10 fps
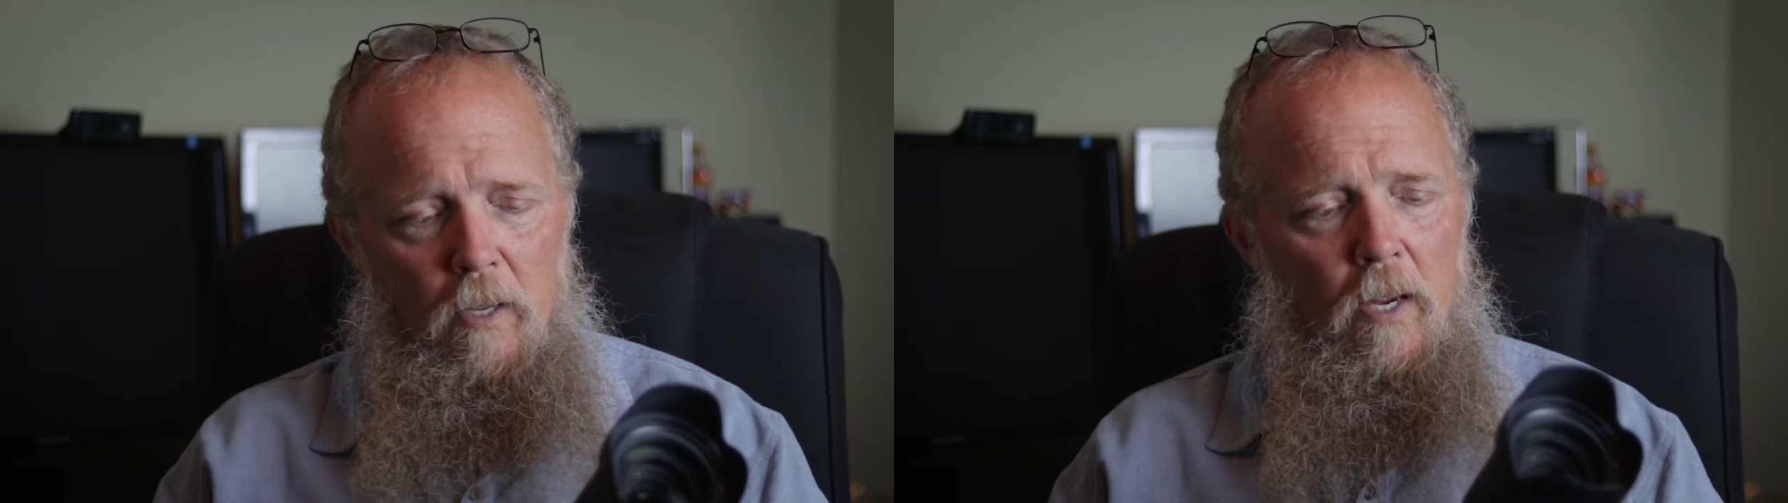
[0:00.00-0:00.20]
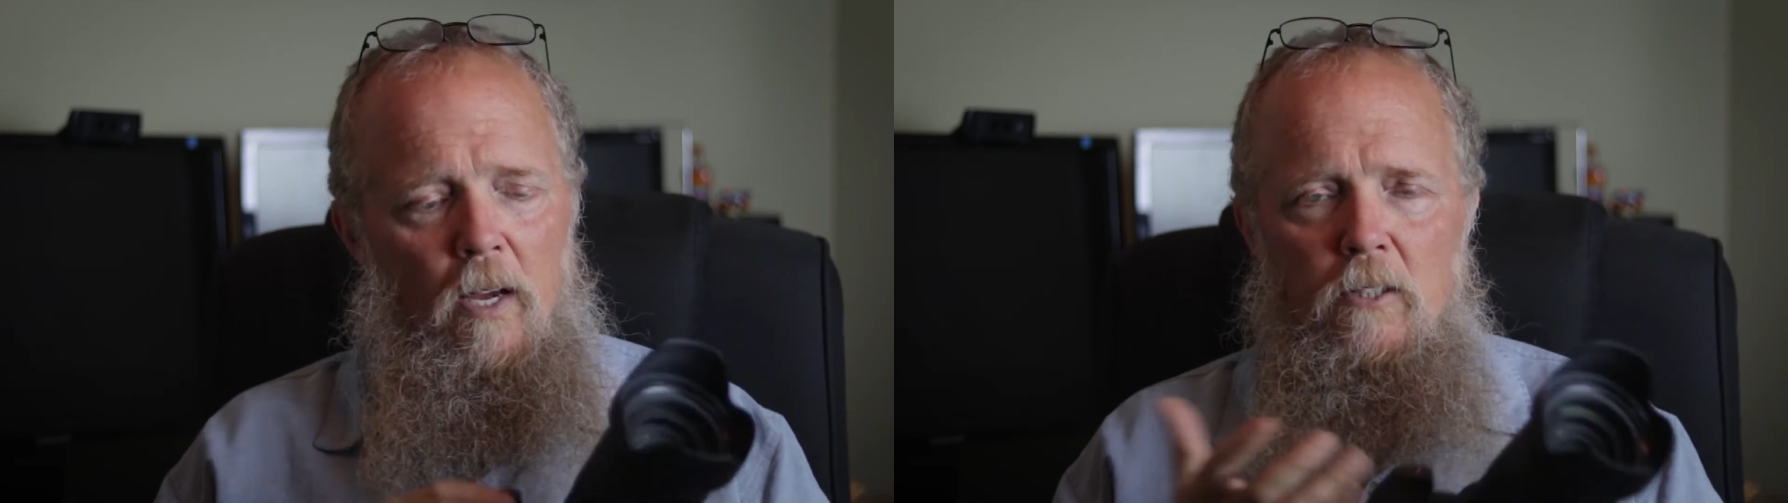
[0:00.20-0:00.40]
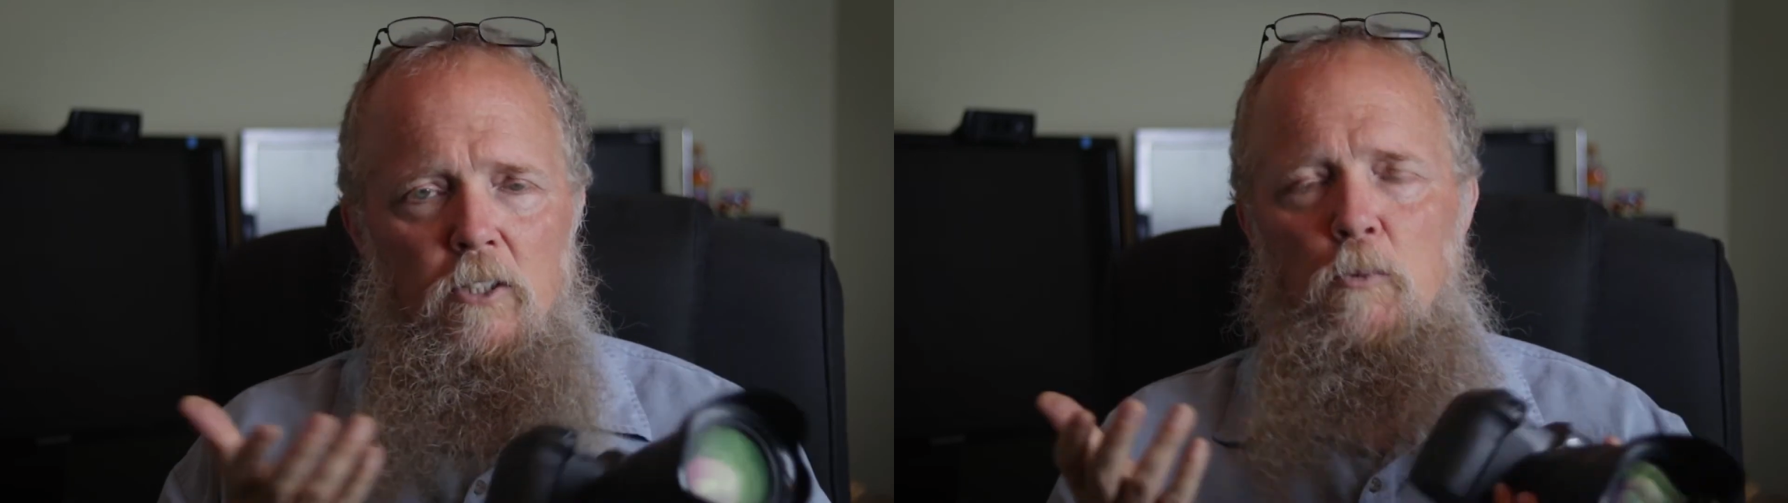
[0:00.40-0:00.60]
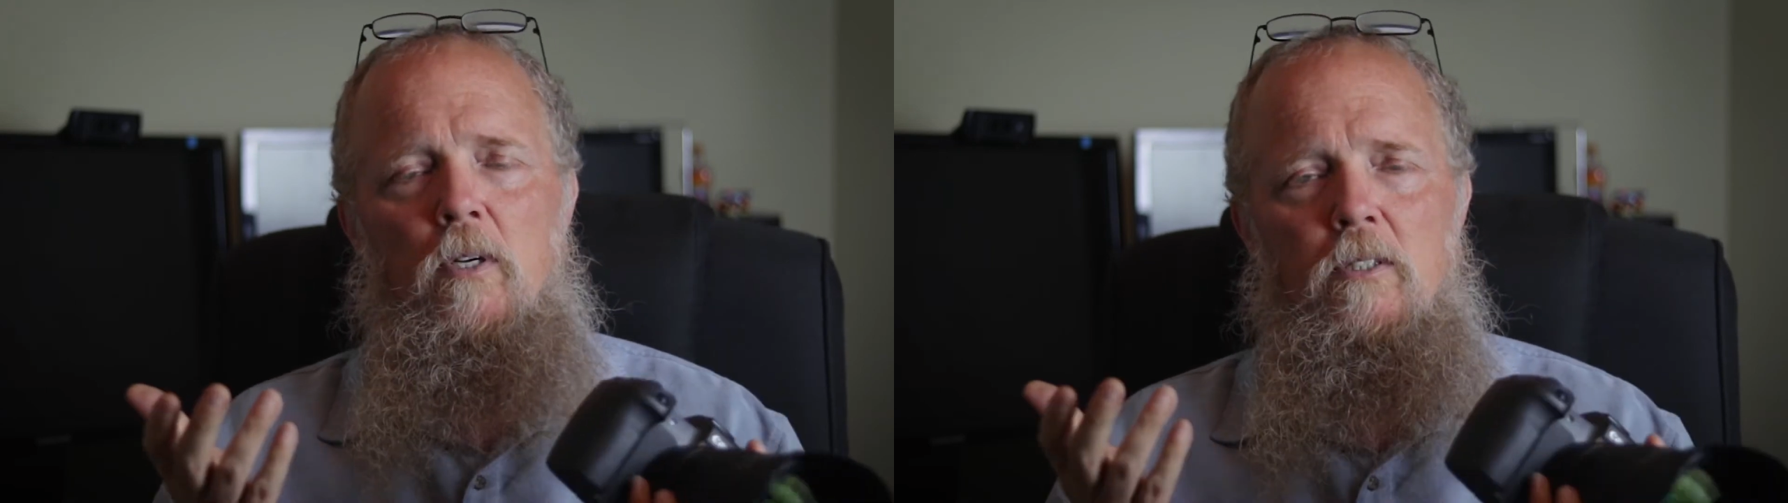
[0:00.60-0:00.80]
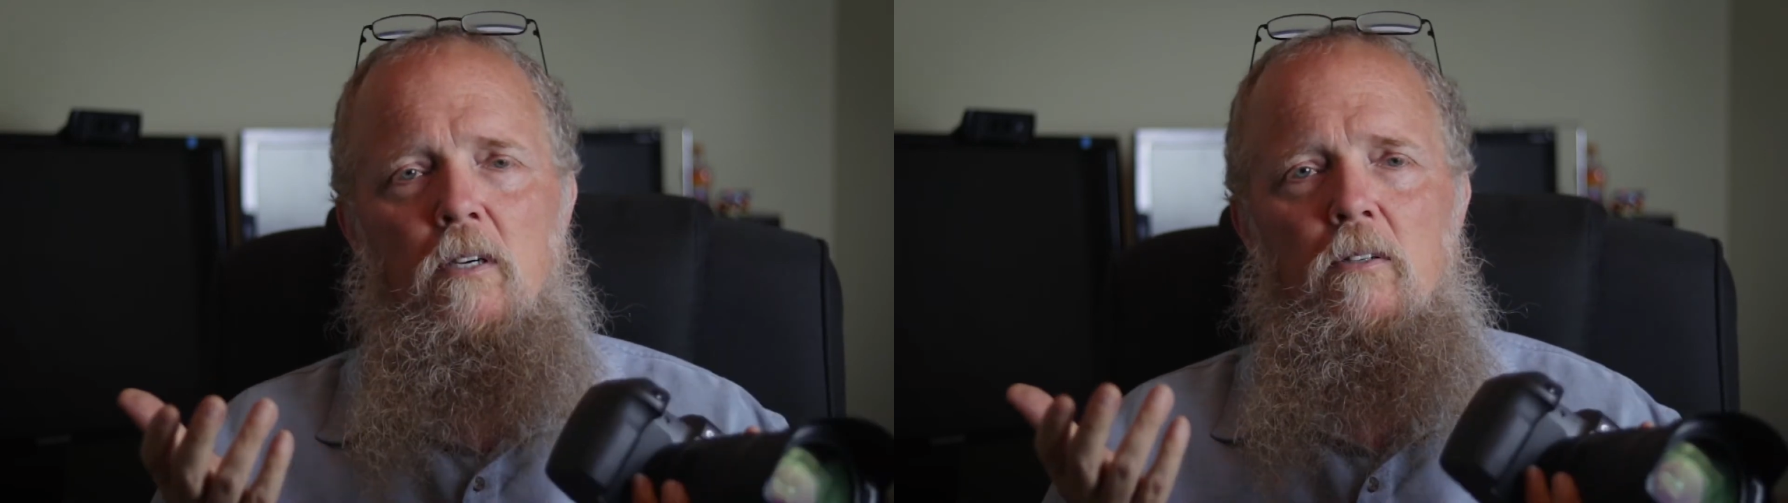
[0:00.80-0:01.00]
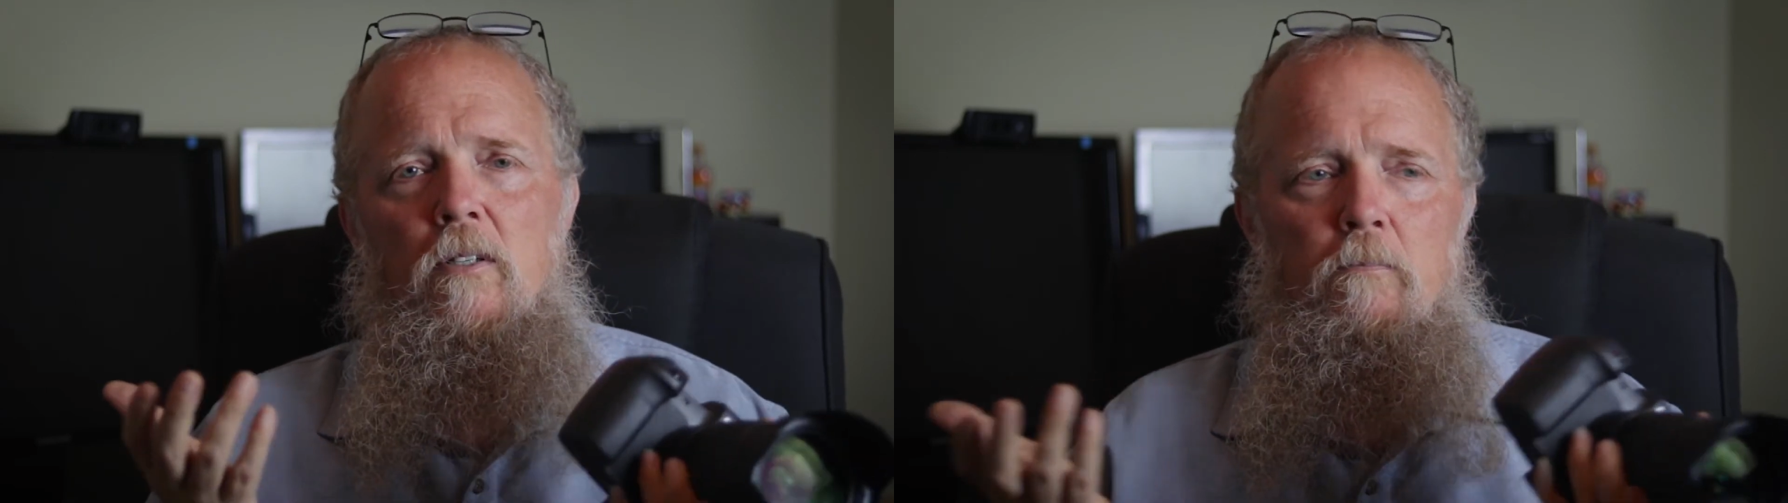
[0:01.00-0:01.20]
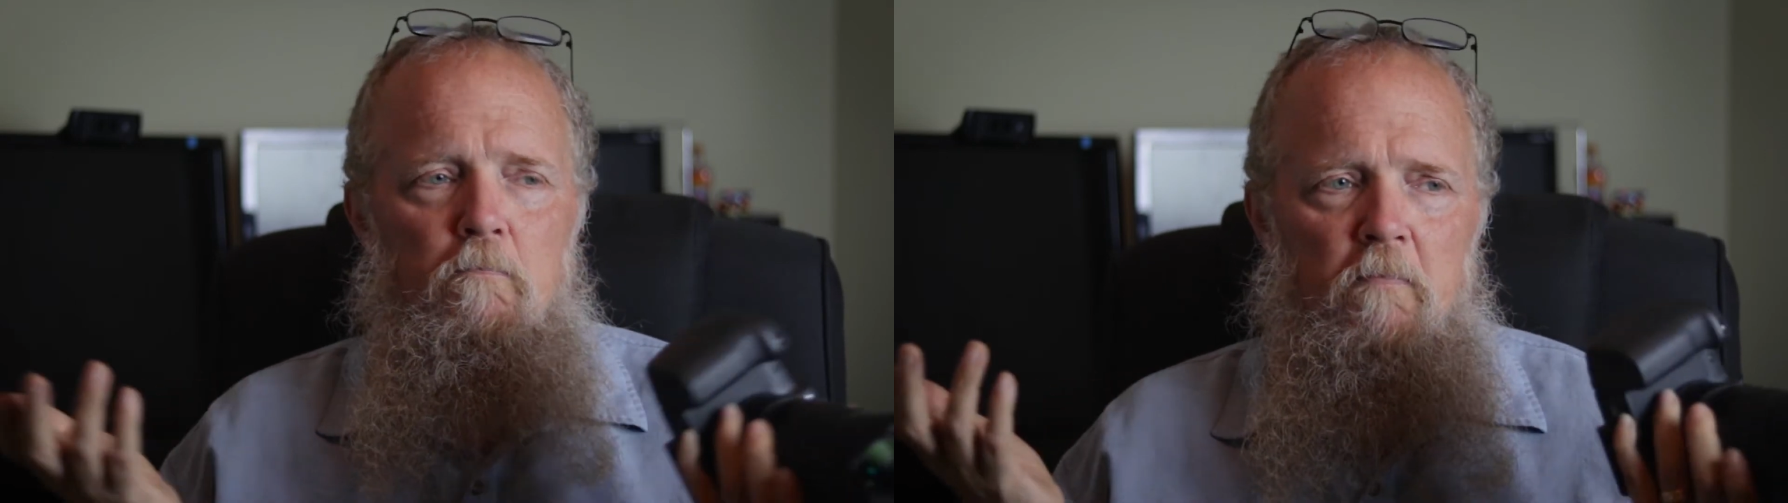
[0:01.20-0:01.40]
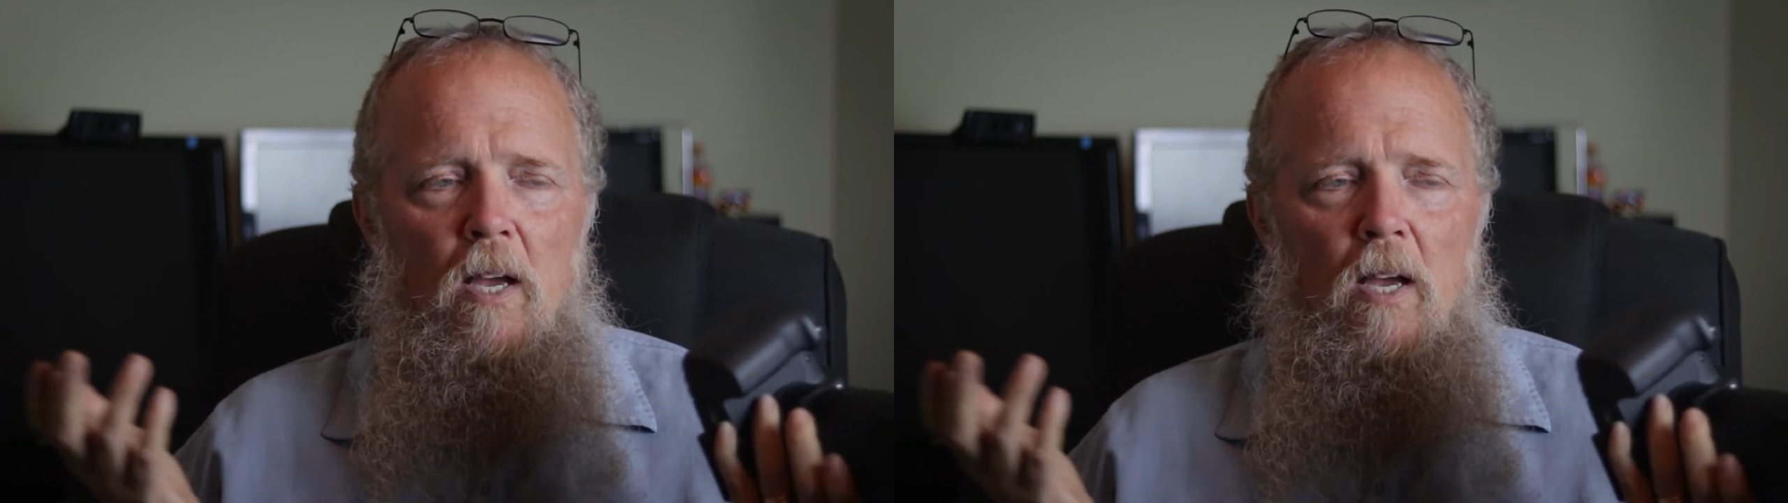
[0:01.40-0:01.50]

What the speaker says: and I just want to tell you